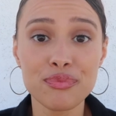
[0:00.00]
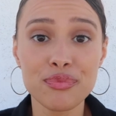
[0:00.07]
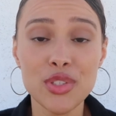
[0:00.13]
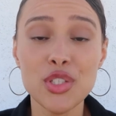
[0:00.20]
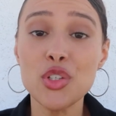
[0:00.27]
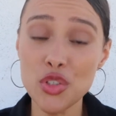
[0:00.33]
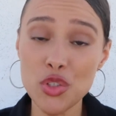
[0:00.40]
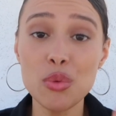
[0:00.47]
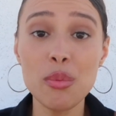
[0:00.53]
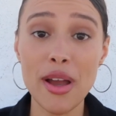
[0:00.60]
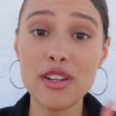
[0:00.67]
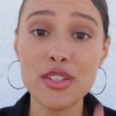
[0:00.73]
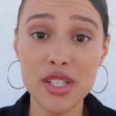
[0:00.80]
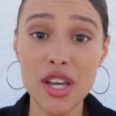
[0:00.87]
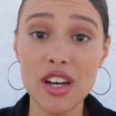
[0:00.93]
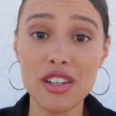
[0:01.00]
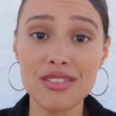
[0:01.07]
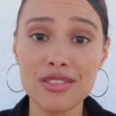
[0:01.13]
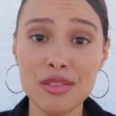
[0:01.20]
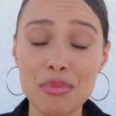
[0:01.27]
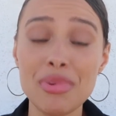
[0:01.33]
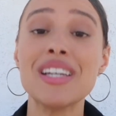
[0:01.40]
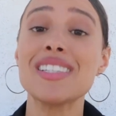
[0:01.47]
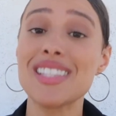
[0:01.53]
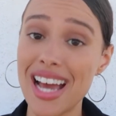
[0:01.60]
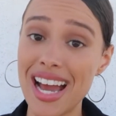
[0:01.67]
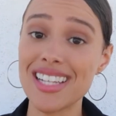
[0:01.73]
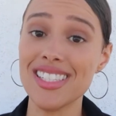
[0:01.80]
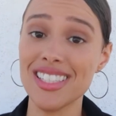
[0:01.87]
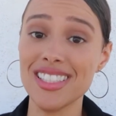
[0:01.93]
You can do it by yourself, because
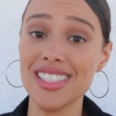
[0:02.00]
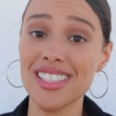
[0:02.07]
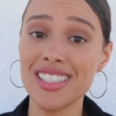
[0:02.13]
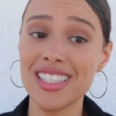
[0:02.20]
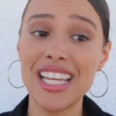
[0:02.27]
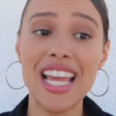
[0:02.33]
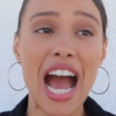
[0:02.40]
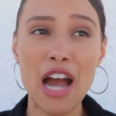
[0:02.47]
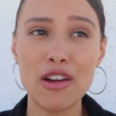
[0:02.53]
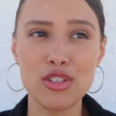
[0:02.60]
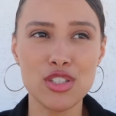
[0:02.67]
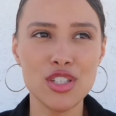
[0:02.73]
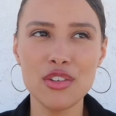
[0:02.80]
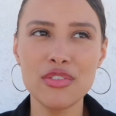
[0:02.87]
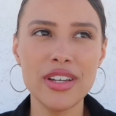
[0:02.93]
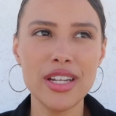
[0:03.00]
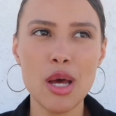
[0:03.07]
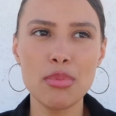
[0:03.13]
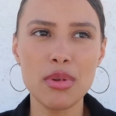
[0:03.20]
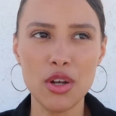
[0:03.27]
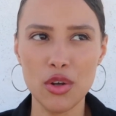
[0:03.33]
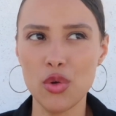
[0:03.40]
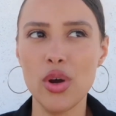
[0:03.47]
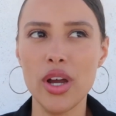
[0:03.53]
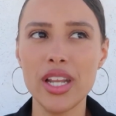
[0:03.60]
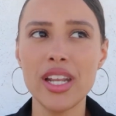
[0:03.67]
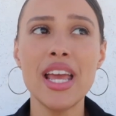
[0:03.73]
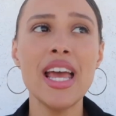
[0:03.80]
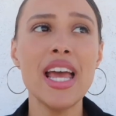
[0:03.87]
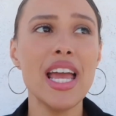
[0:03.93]
I did it. I was so fed up and annoyed.
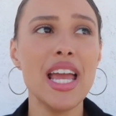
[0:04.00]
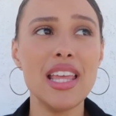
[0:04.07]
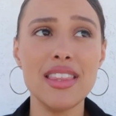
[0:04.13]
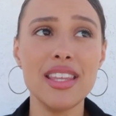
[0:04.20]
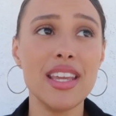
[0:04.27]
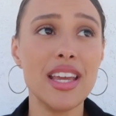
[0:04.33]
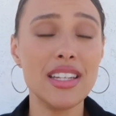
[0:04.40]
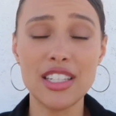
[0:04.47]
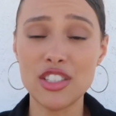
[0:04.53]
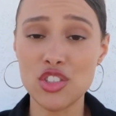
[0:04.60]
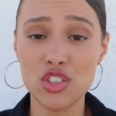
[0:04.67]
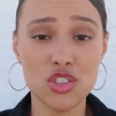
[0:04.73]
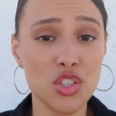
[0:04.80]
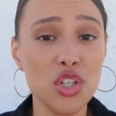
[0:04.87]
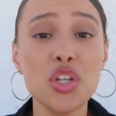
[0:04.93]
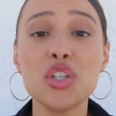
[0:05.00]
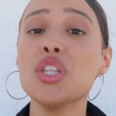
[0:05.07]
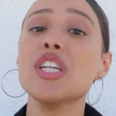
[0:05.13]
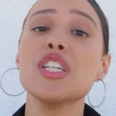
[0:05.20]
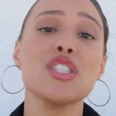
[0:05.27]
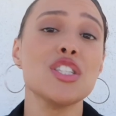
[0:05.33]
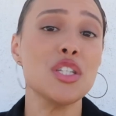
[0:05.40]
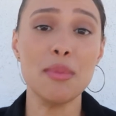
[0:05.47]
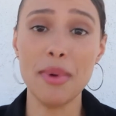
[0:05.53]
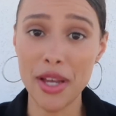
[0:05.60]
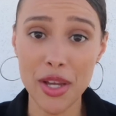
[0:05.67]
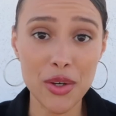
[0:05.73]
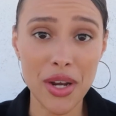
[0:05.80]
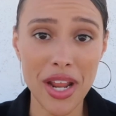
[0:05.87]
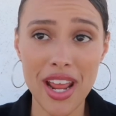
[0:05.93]
In the end, I just took things into my
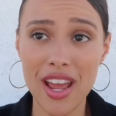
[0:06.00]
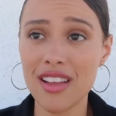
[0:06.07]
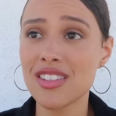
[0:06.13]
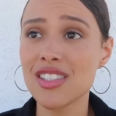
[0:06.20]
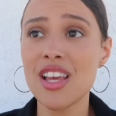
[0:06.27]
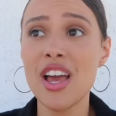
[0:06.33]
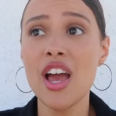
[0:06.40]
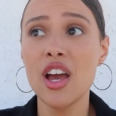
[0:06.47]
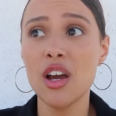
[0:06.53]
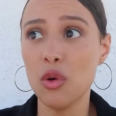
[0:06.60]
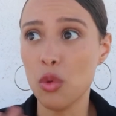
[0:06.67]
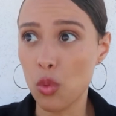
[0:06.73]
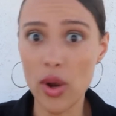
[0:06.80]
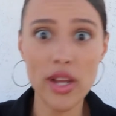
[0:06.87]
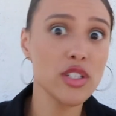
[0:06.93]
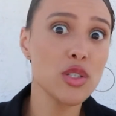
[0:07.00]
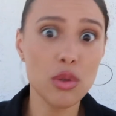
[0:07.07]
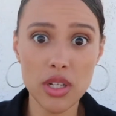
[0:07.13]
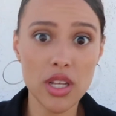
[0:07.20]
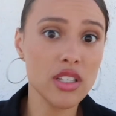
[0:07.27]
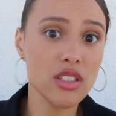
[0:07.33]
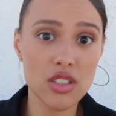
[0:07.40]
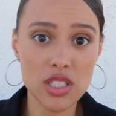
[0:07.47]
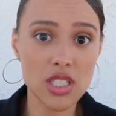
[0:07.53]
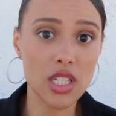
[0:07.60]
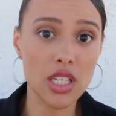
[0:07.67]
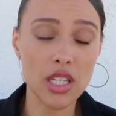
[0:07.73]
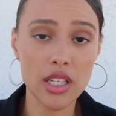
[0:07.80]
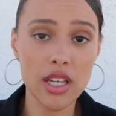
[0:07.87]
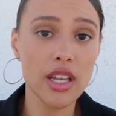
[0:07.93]
own hands, went to an
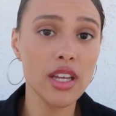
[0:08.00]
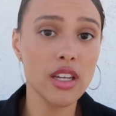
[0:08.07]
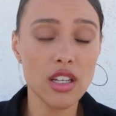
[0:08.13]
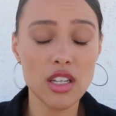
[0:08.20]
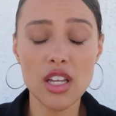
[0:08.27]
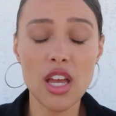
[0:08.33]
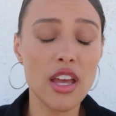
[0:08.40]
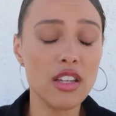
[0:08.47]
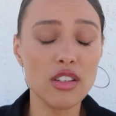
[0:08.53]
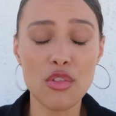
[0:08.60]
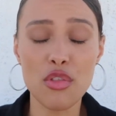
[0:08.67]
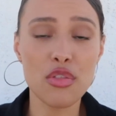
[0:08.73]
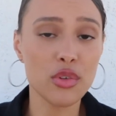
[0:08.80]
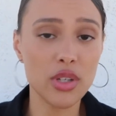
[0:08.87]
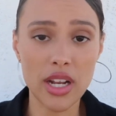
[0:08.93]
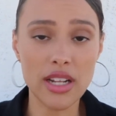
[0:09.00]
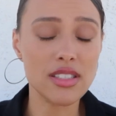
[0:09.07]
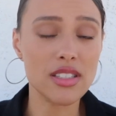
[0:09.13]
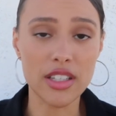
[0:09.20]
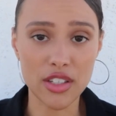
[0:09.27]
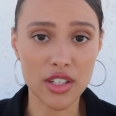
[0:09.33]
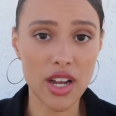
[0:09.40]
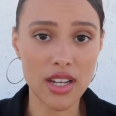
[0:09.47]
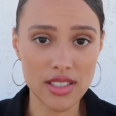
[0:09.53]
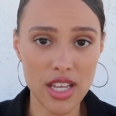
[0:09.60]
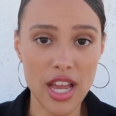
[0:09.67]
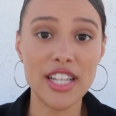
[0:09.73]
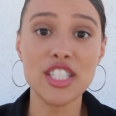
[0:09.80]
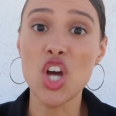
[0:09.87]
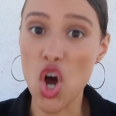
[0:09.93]
agency, and 3 days later got
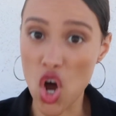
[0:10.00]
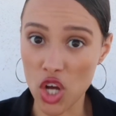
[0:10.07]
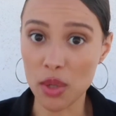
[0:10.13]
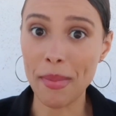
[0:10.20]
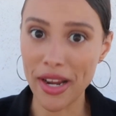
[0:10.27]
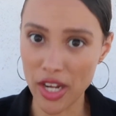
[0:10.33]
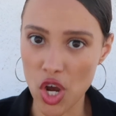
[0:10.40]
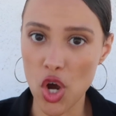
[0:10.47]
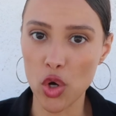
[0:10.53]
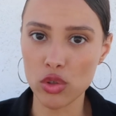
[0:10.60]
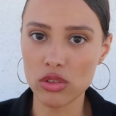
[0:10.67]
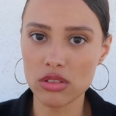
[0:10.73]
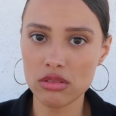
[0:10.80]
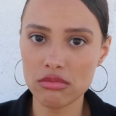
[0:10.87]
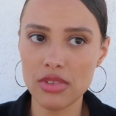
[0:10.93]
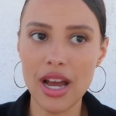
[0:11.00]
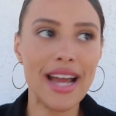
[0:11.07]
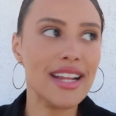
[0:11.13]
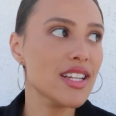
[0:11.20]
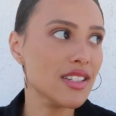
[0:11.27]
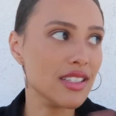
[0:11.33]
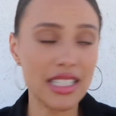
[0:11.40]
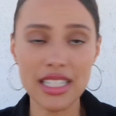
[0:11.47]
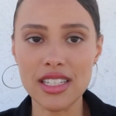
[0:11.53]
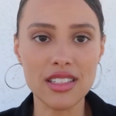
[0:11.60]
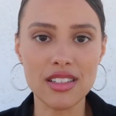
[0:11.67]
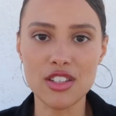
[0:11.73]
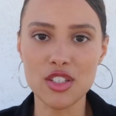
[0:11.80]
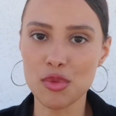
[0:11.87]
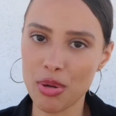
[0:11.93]
signed on my own. I didn't
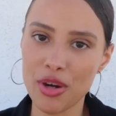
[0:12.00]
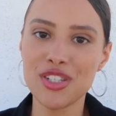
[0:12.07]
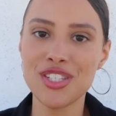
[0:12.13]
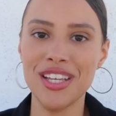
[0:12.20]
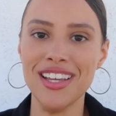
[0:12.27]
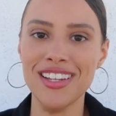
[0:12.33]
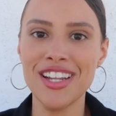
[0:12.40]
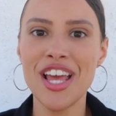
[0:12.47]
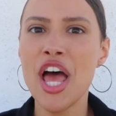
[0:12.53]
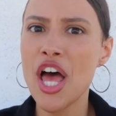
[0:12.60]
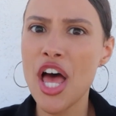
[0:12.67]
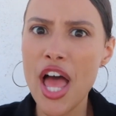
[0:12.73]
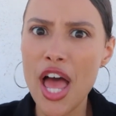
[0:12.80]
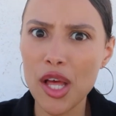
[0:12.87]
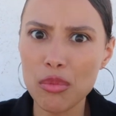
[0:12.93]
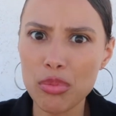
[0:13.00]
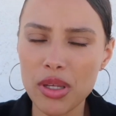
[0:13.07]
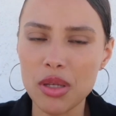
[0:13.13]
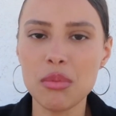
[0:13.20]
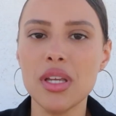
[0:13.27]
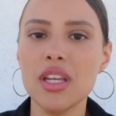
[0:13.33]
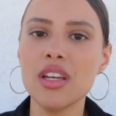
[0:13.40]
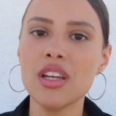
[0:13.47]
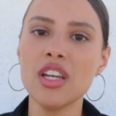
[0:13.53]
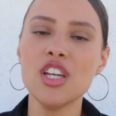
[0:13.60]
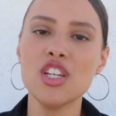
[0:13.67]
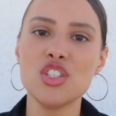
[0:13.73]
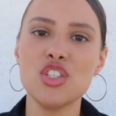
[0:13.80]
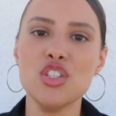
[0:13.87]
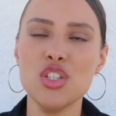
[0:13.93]
need this person helping me
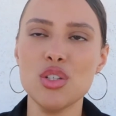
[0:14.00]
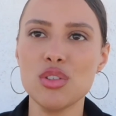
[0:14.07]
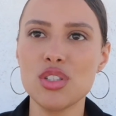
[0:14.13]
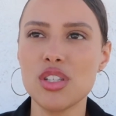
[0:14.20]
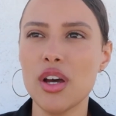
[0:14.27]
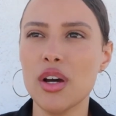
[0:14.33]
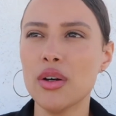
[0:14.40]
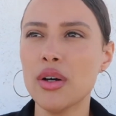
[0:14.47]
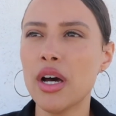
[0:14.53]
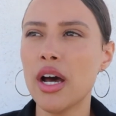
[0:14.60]
to do so.